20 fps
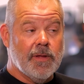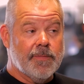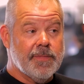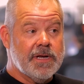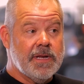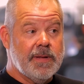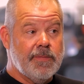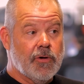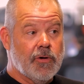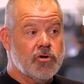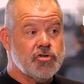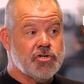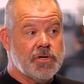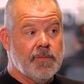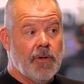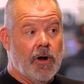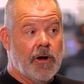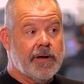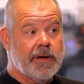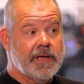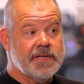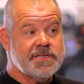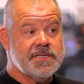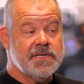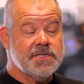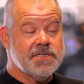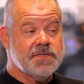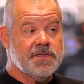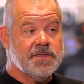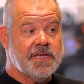in emerging markets
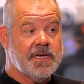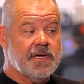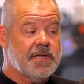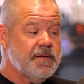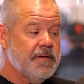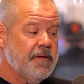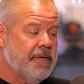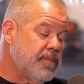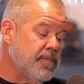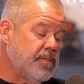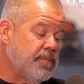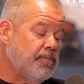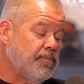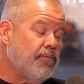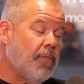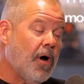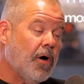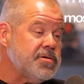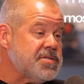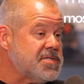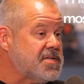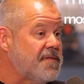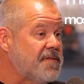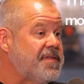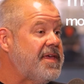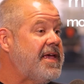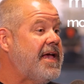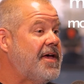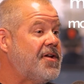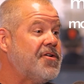is that most of
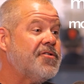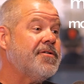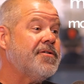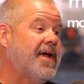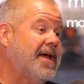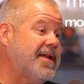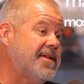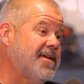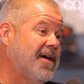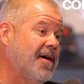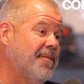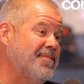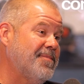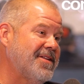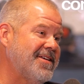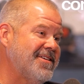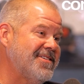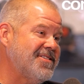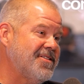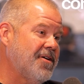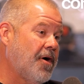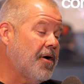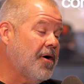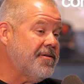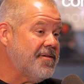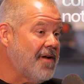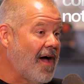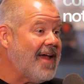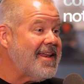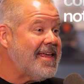the internet companies are
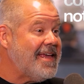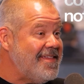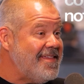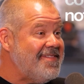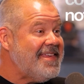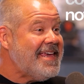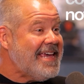not in the